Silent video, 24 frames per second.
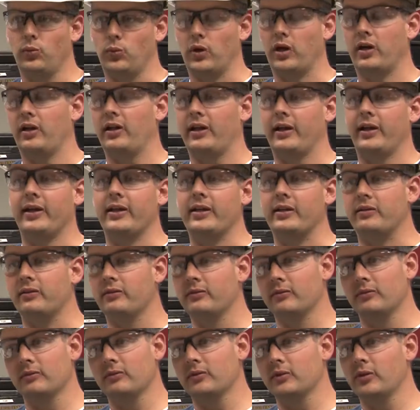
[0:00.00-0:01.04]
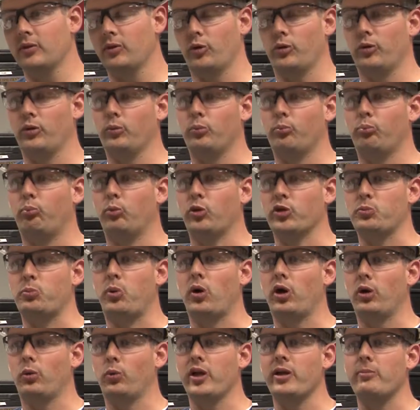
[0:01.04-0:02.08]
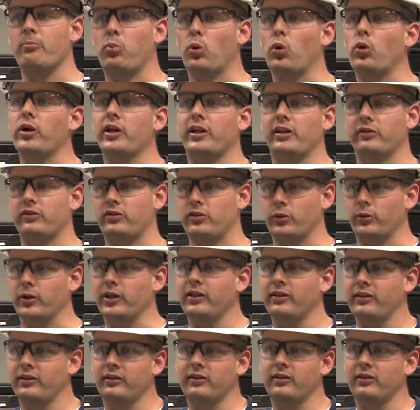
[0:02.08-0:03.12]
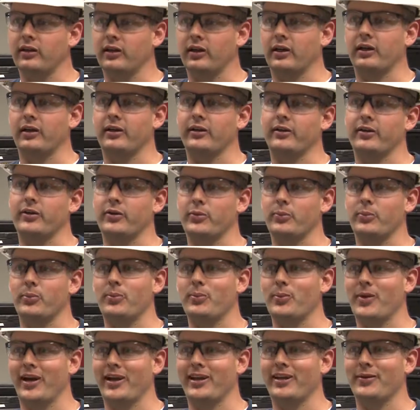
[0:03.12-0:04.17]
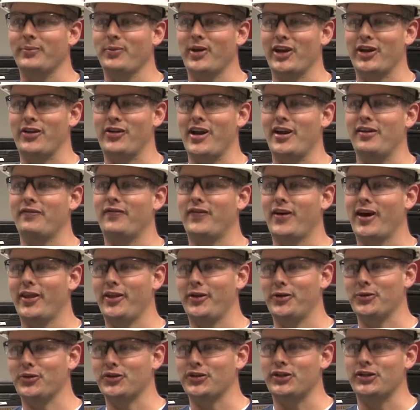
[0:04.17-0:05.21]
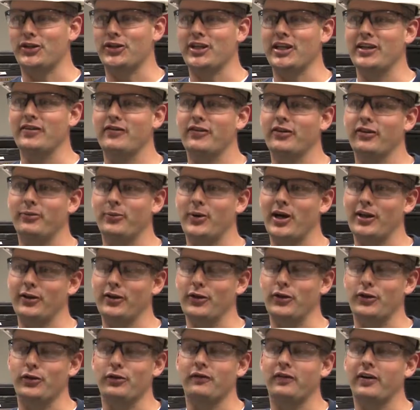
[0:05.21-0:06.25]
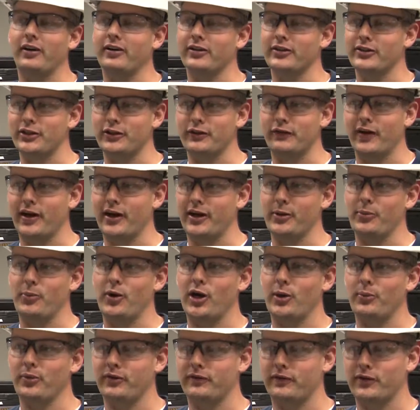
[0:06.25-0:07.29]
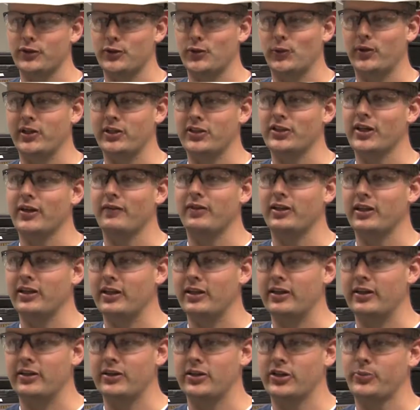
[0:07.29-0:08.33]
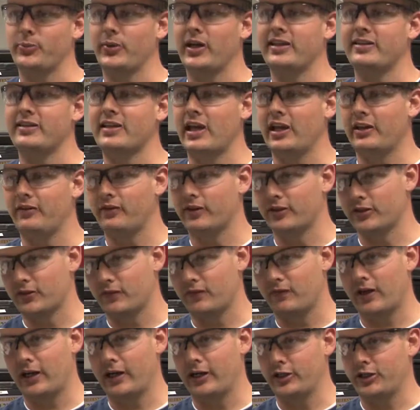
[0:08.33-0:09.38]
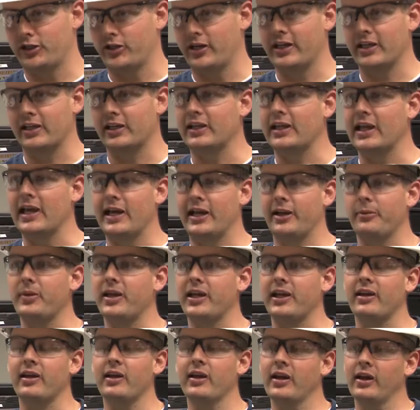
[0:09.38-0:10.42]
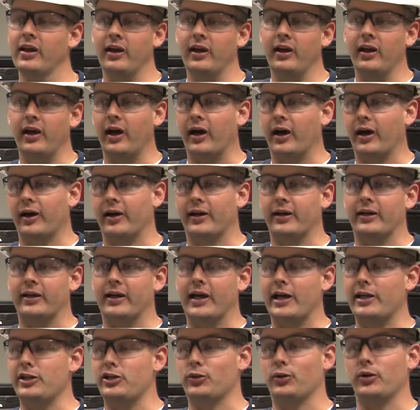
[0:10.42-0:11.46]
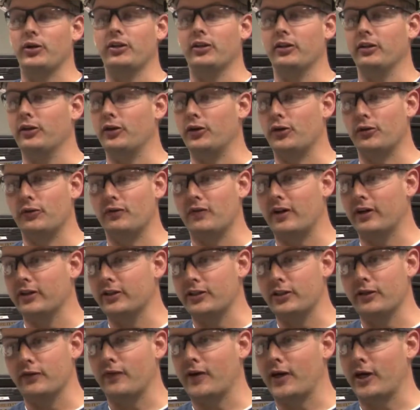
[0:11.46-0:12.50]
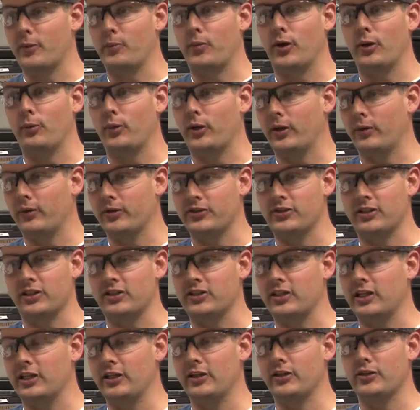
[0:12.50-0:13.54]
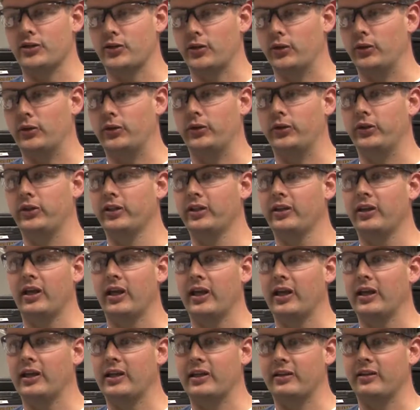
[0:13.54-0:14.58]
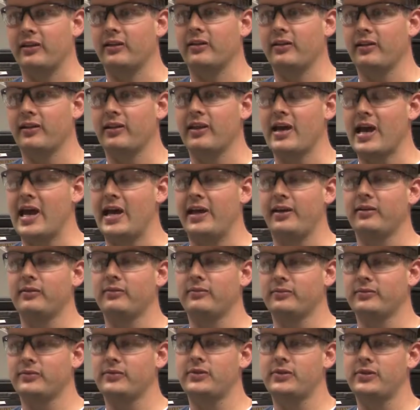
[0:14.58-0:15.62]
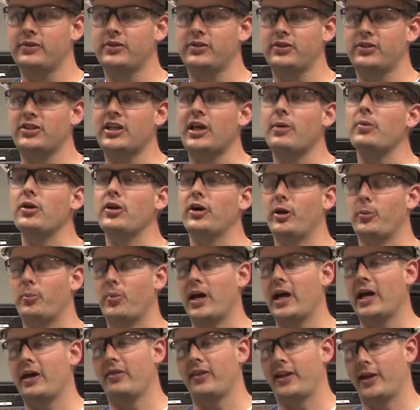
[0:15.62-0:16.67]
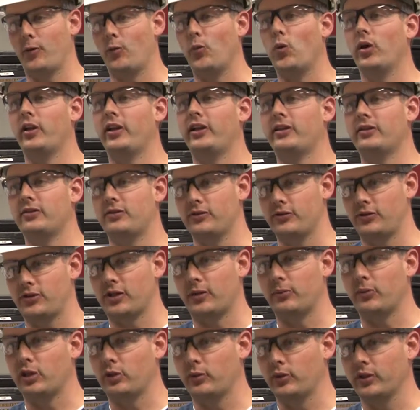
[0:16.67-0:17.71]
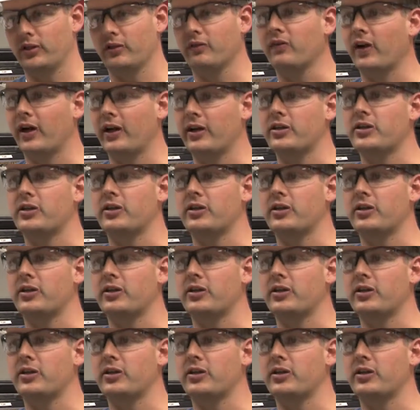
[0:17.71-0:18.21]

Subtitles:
Well, I was partway born into it. My grandfather was the chief of my local volunteer fire department for 27 years. My dad runs a fire training academy. I joined the local volunteer fire department when I was 16 years old, and that set me on a path that I wanted to do something with the fire